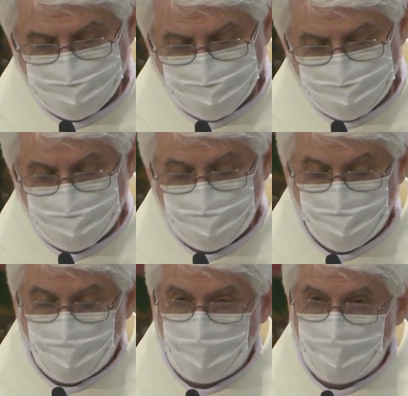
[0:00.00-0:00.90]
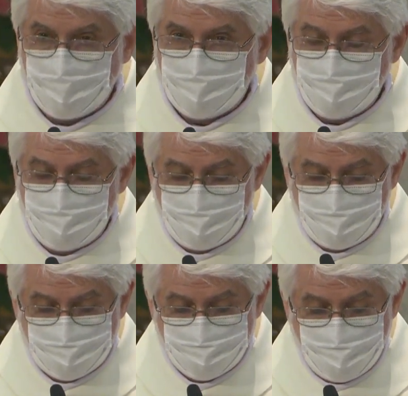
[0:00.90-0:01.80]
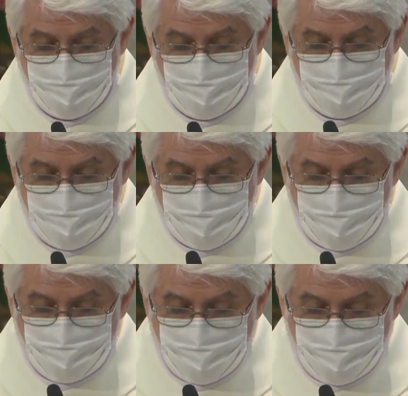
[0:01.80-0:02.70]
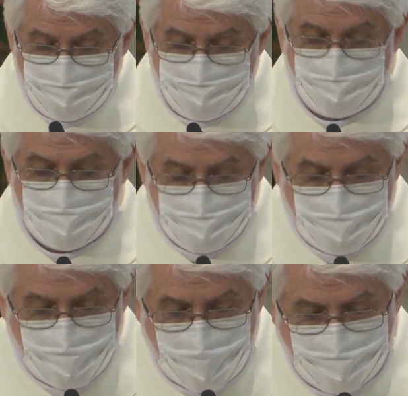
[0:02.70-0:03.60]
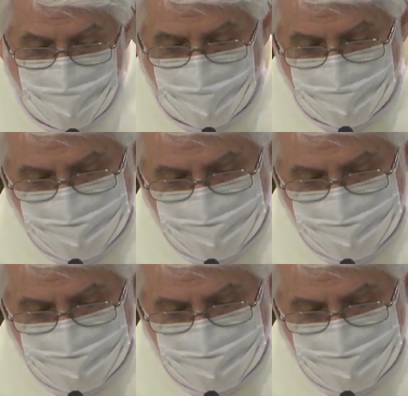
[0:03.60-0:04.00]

For a while, it made him very happy.